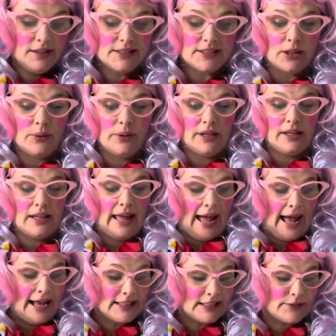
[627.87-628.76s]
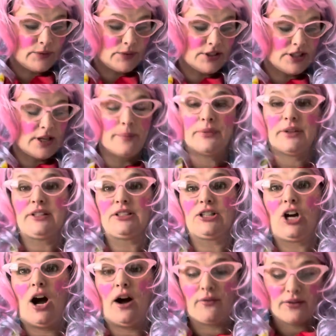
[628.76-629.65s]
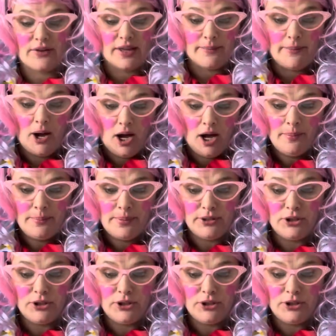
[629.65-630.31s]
So he'll ask for something to cover them up,